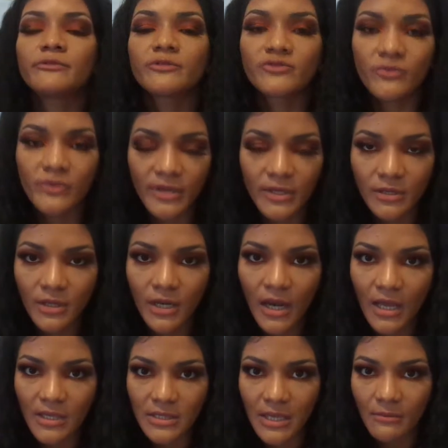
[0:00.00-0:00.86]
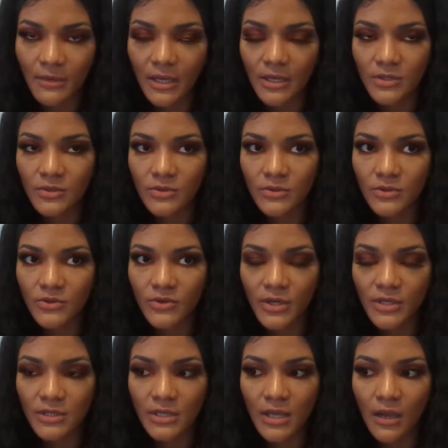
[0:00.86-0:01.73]
running to class, I'm like so
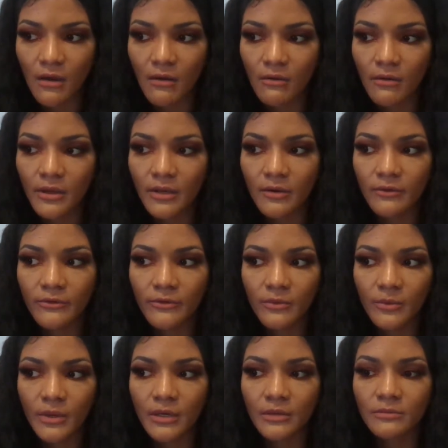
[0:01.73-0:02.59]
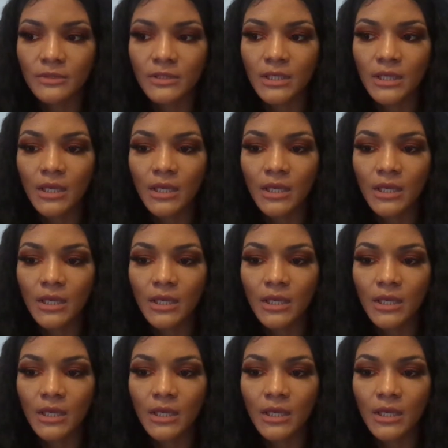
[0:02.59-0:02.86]
stressed out and overwhelmed,